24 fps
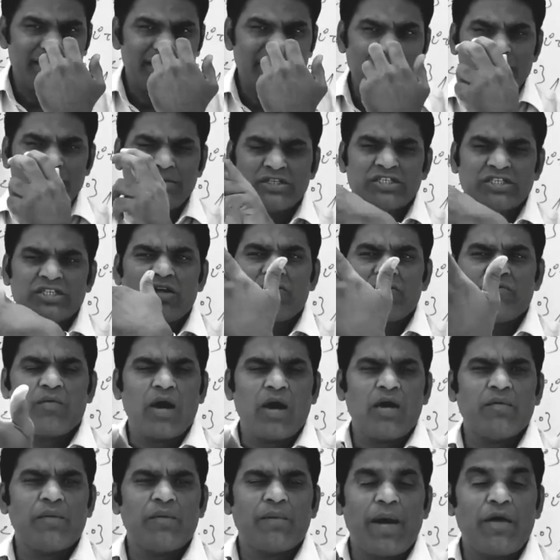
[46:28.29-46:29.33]
dimension of
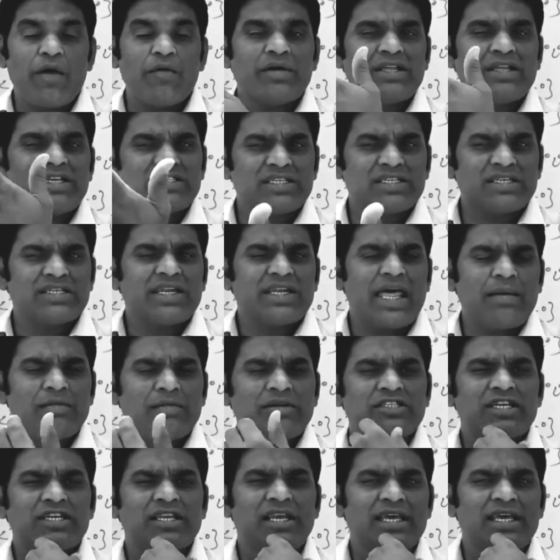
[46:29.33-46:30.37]
power is
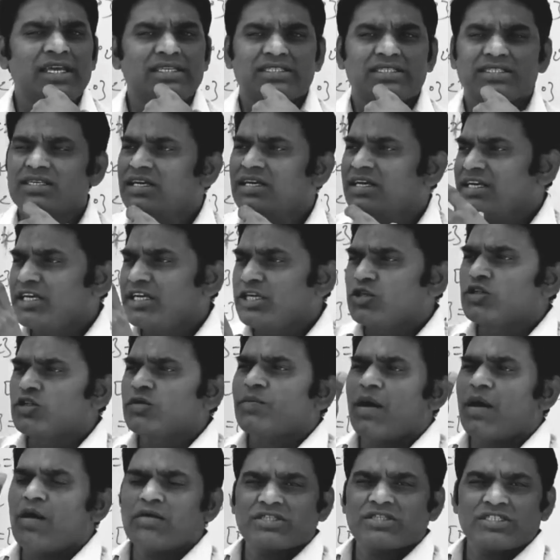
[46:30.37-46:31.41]
dimensionless, e to the
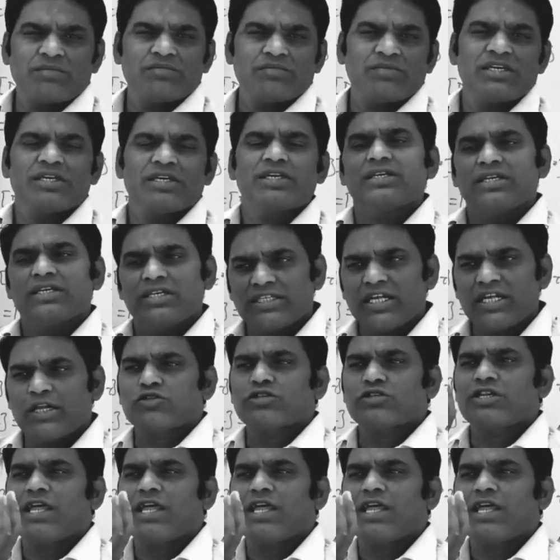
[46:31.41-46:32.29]
power something is also